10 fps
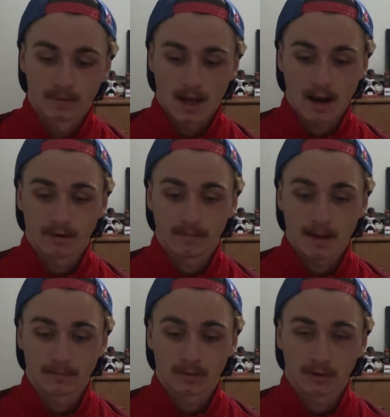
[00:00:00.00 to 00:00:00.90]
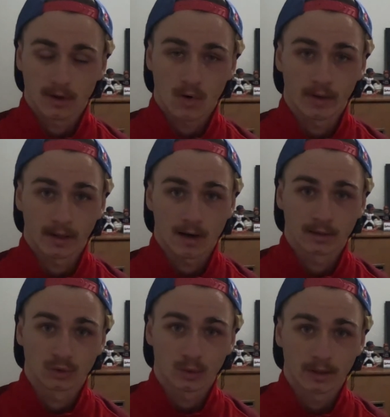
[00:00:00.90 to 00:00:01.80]
I remember going
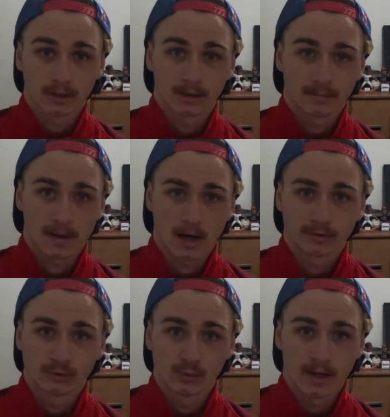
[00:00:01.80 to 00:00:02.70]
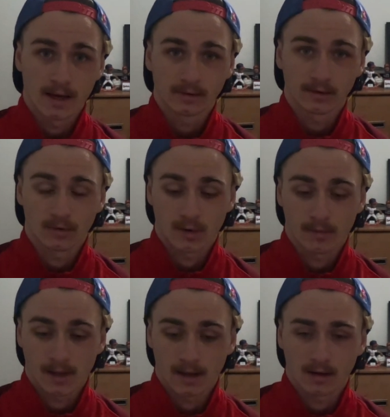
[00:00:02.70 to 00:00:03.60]
on Twitter about 2 days ago,
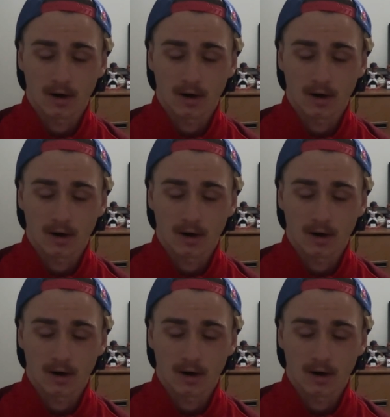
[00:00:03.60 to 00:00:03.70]
I'm like,